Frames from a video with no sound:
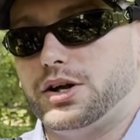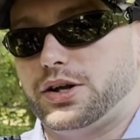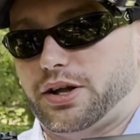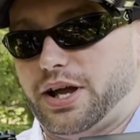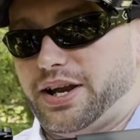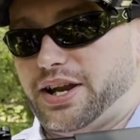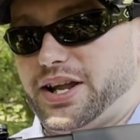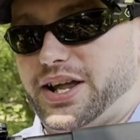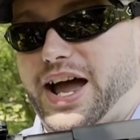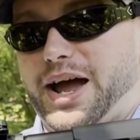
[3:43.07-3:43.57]

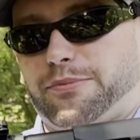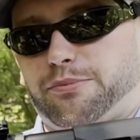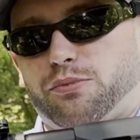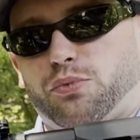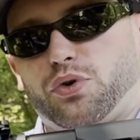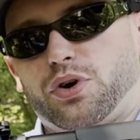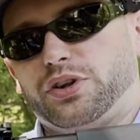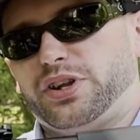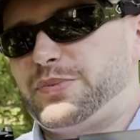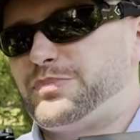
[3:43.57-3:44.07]
and that
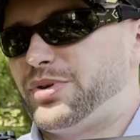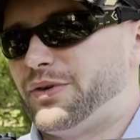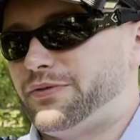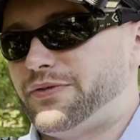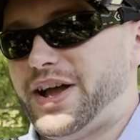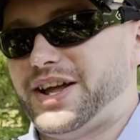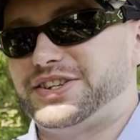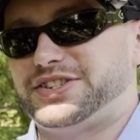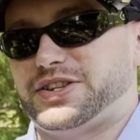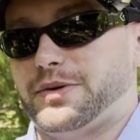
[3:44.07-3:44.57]
really
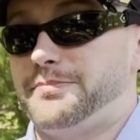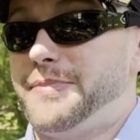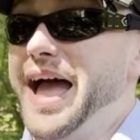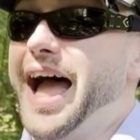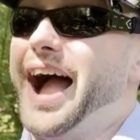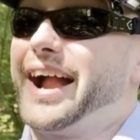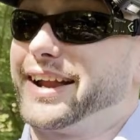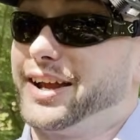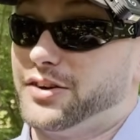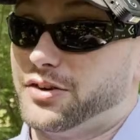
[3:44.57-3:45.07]
prevents the
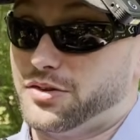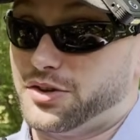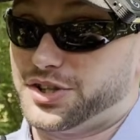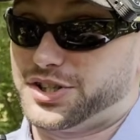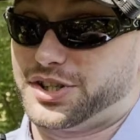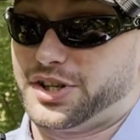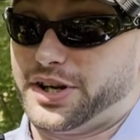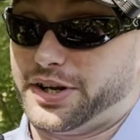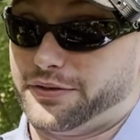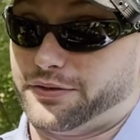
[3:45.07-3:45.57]
back end of the
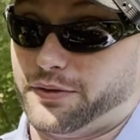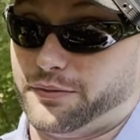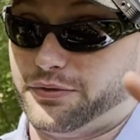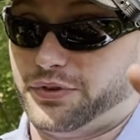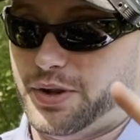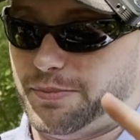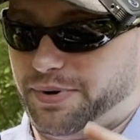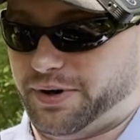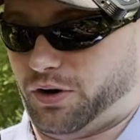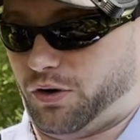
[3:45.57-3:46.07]
sling from
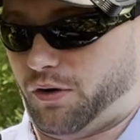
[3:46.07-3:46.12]
flipping